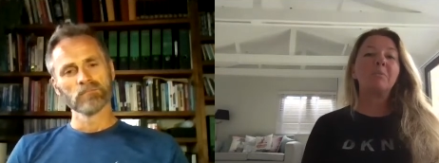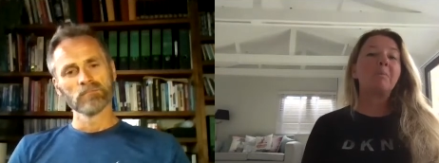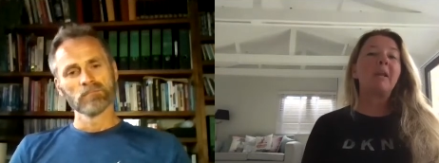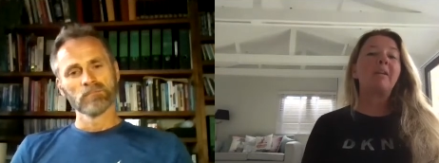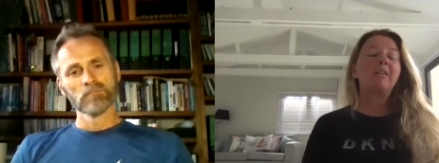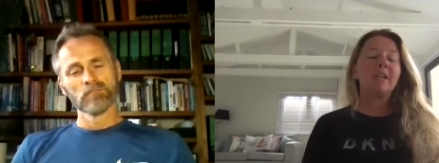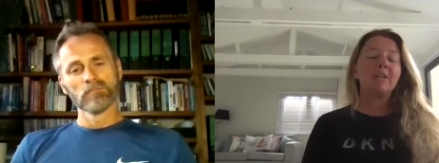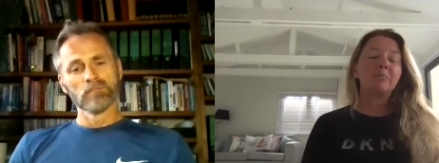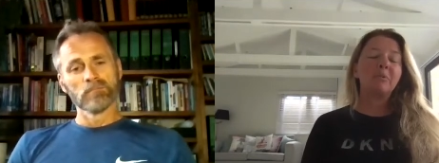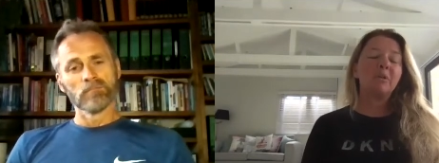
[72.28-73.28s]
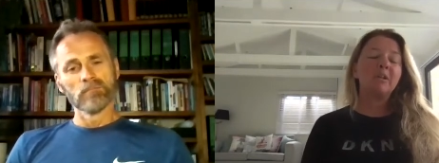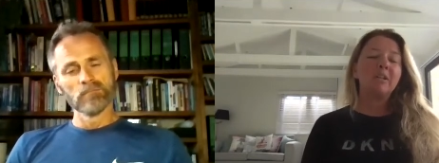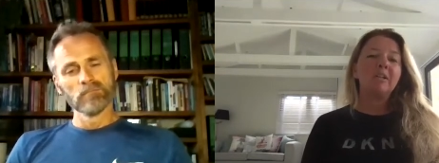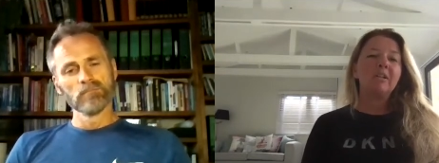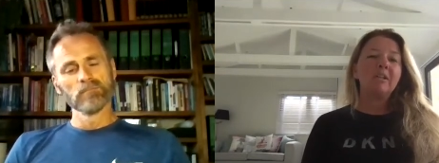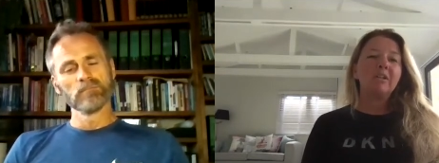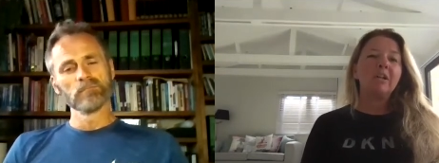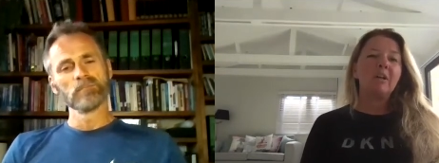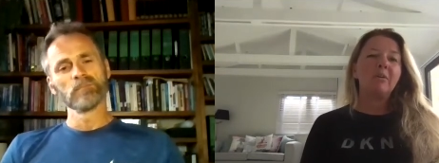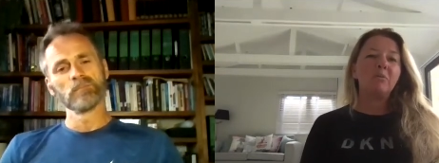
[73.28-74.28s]
Speaker 1: be many things, but you
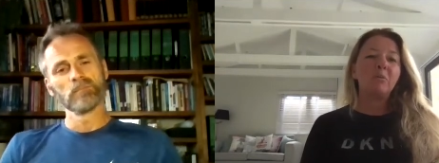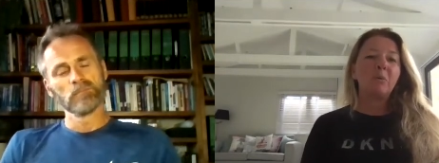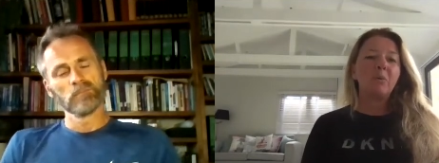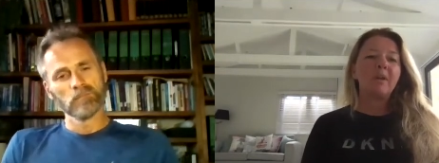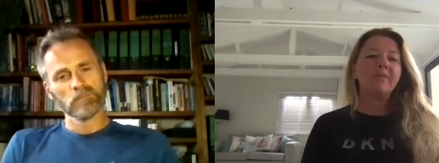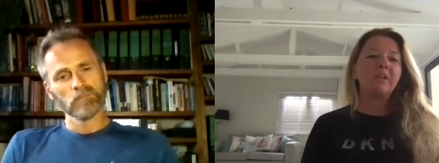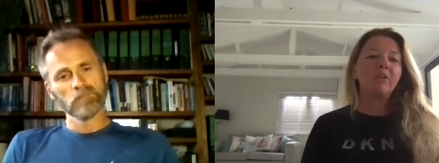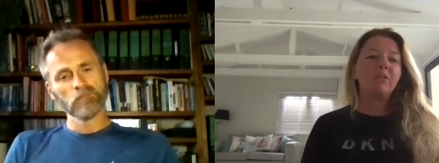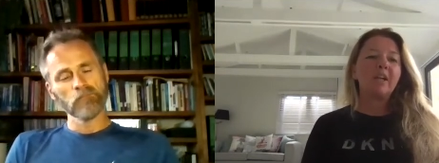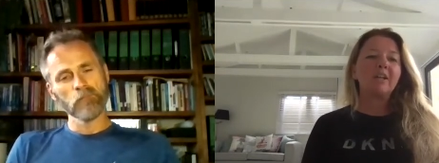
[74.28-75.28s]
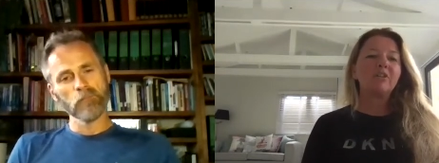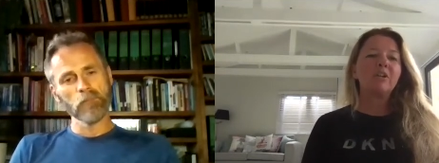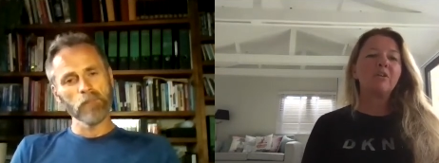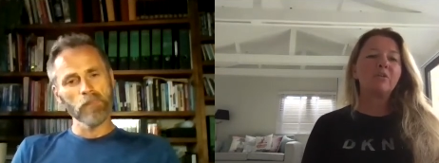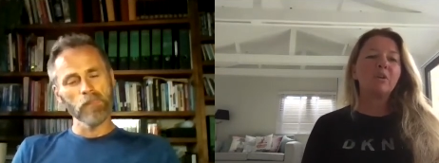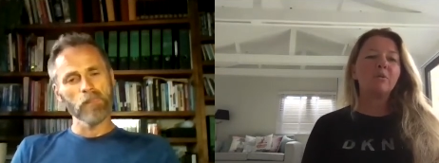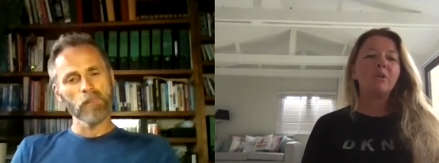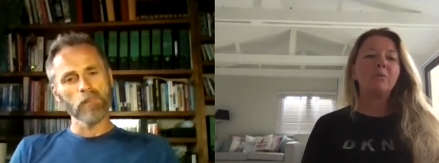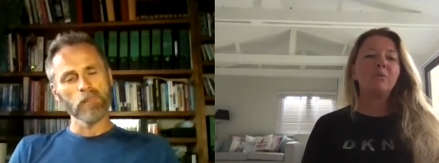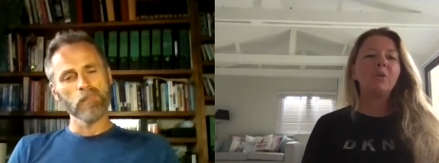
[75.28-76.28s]
know whatever you think. So so
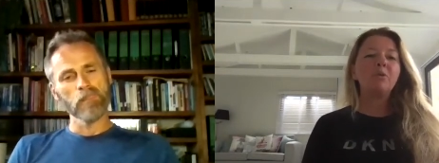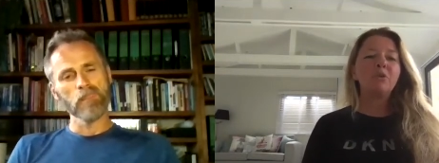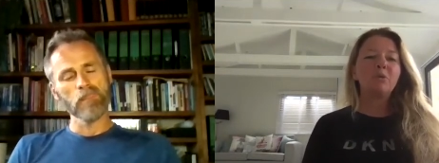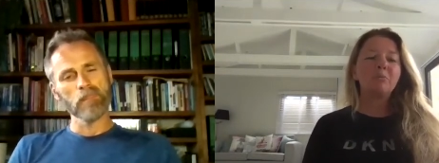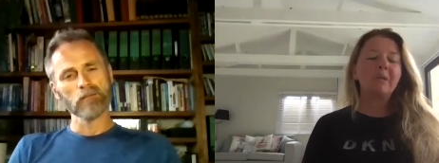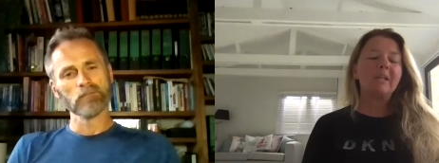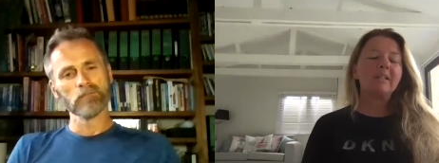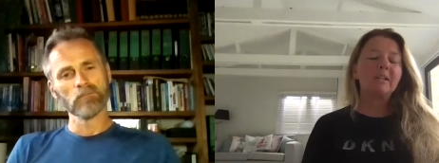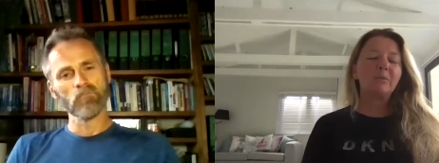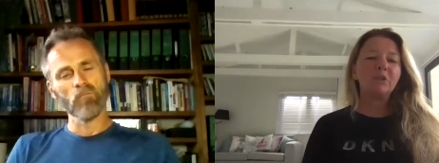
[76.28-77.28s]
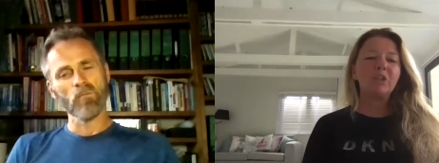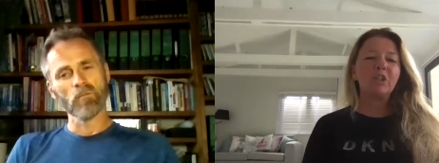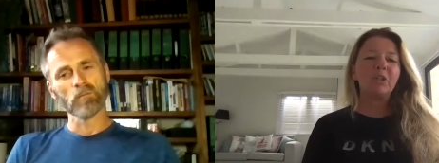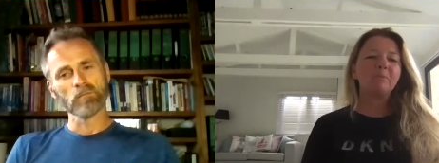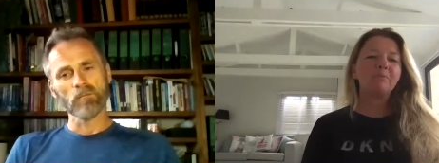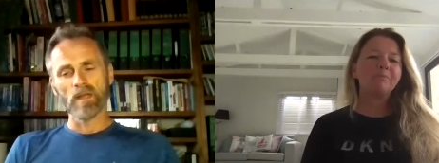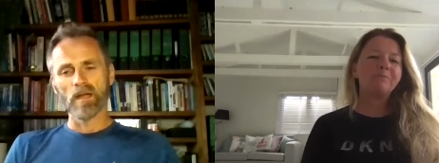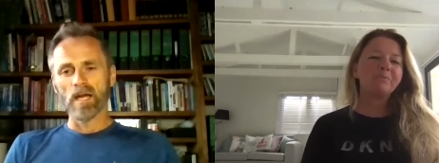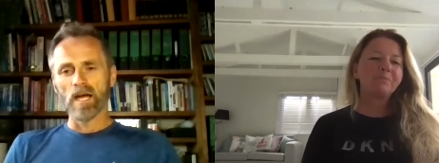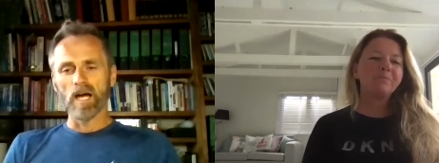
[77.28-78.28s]
who who's Sean Beaty? What do you do?
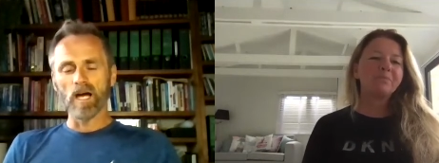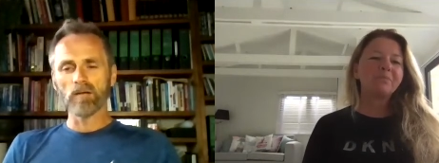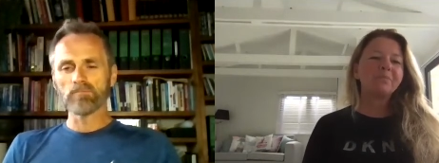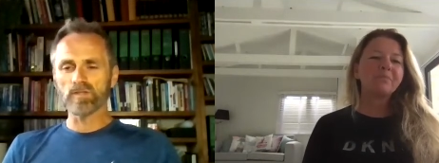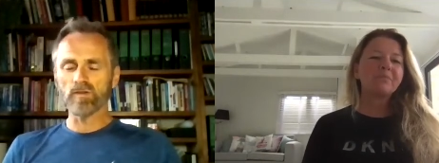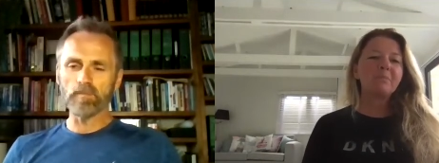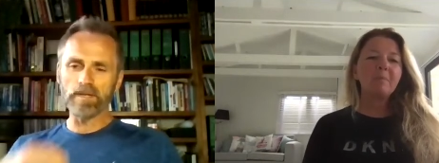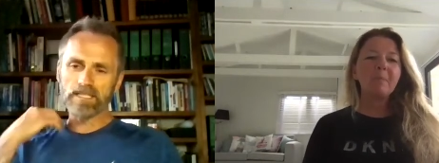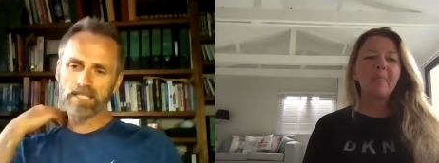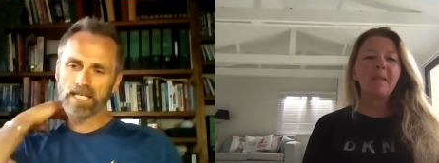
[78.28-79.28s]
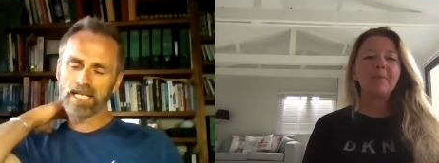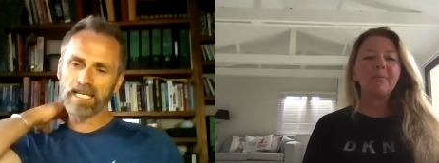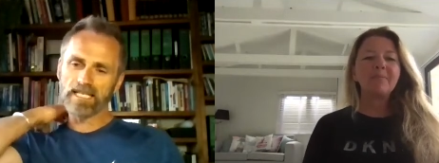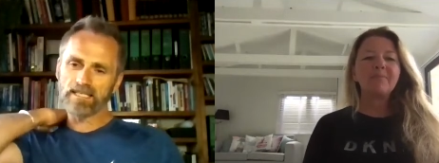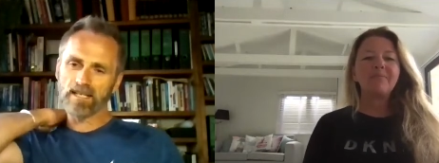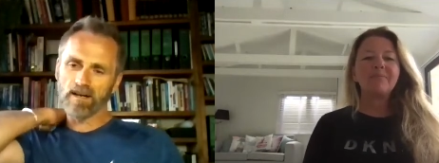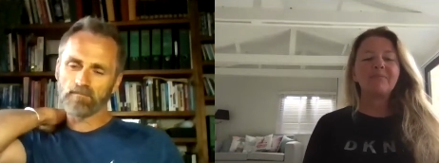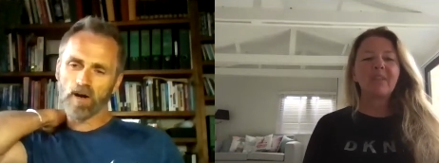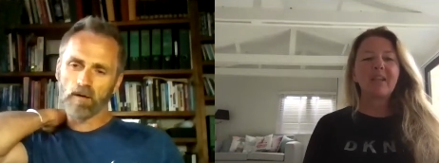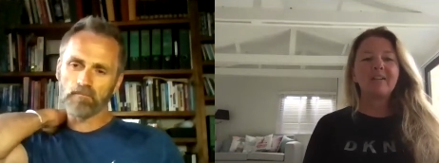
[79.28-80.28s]
Speaker 2: Um, Sean Beaty is
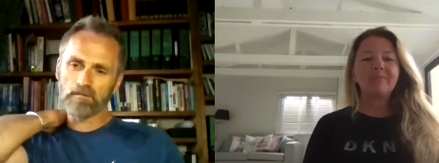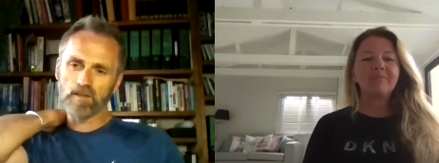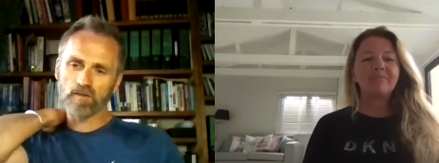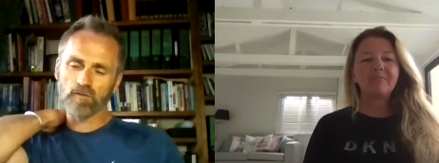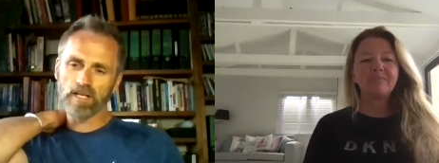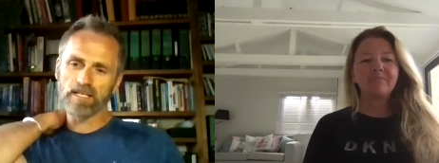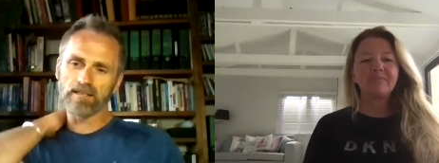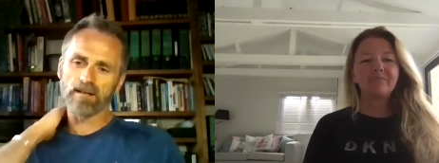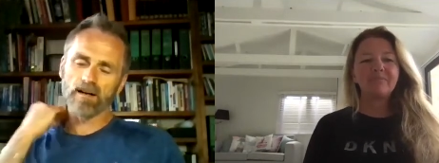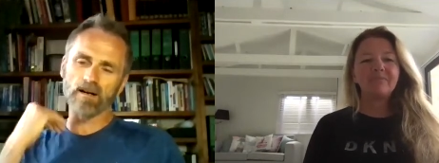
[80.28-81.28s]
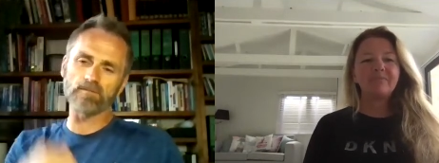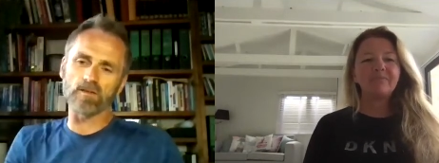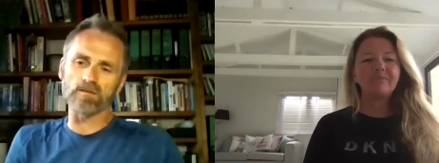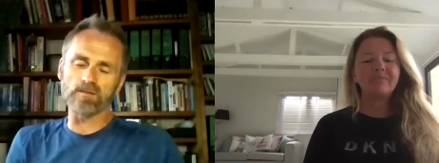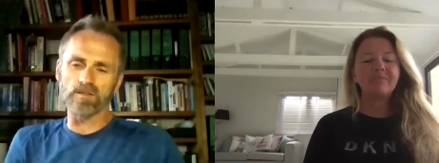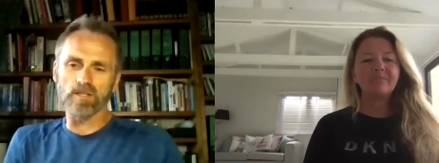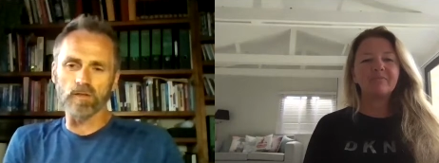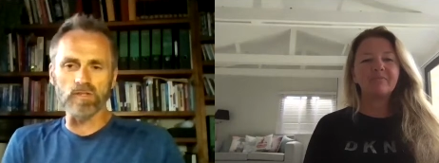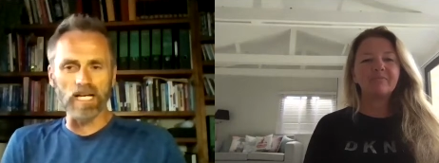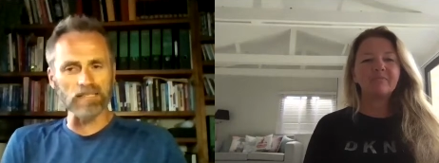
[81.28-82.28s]
um, I'm 53. I've got
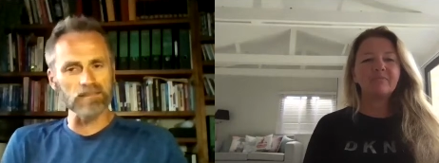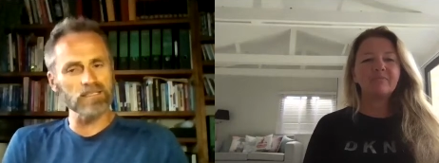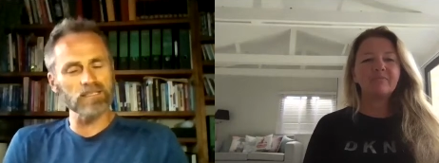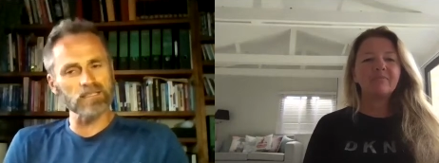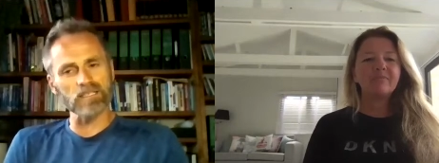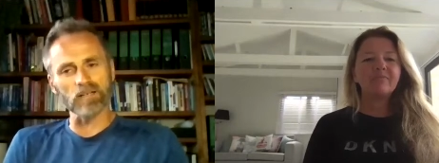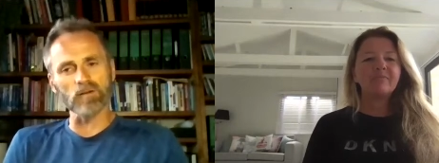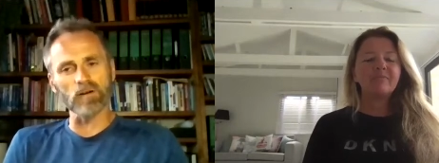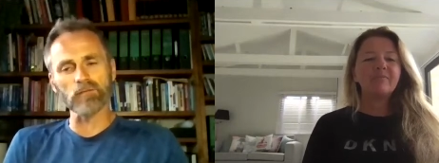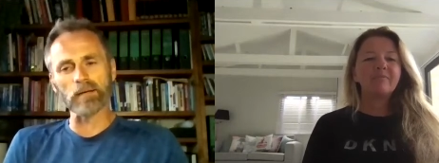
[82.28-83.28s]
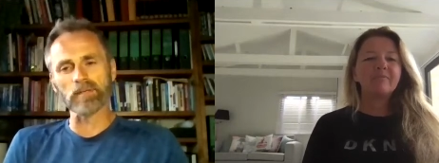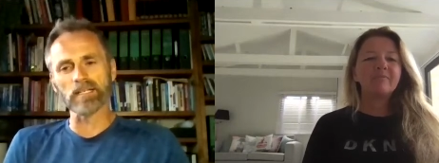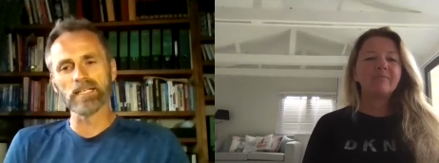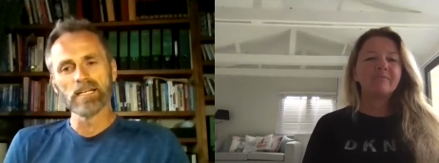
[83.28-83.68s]
two sons, so I've got a family.